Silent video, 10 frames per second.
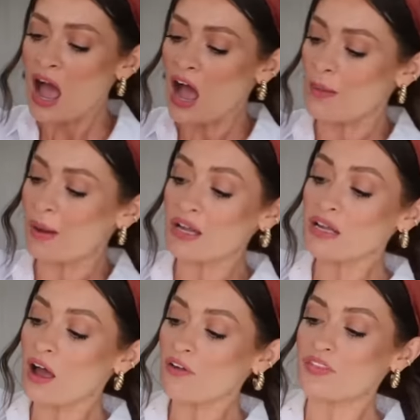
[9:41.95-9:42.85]
I
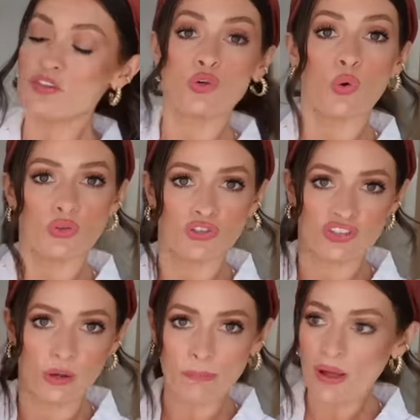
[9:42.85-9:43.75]
love the
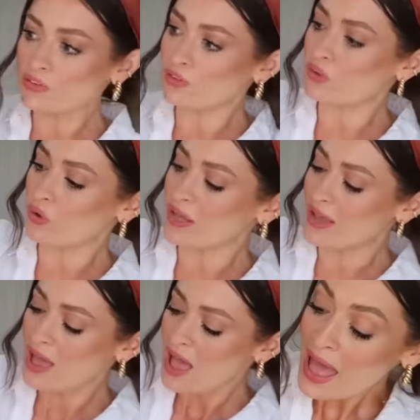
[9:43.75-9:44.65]
tortoiseshell buttons on
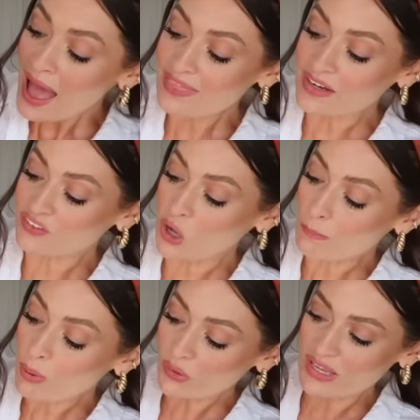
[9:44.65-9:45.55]
it. And then it's got
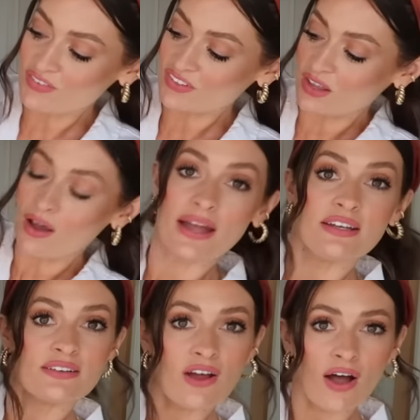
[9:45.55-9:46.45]
a pocket either
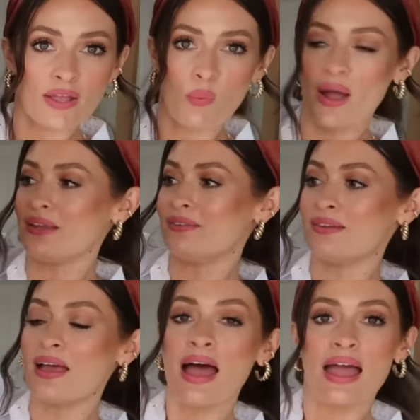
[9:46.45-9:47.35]
side, tie waist.